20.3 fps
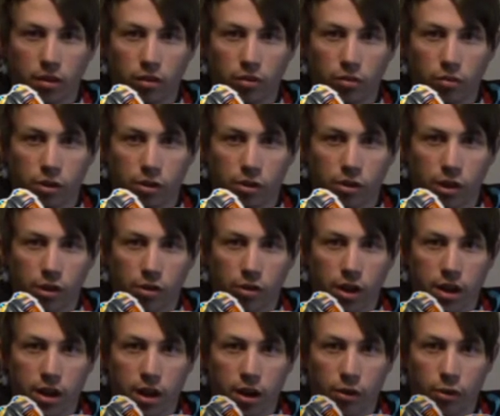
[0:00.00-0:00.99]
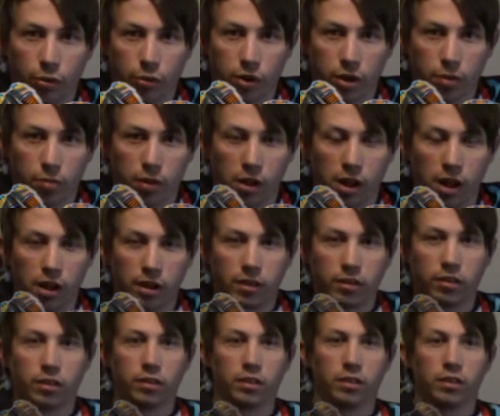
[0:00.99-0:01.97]
regenerate health when he
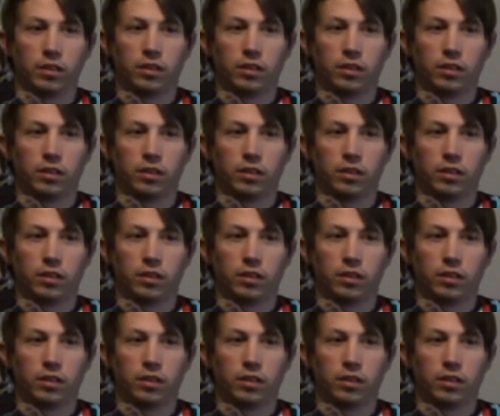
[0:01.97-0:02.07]
blocks.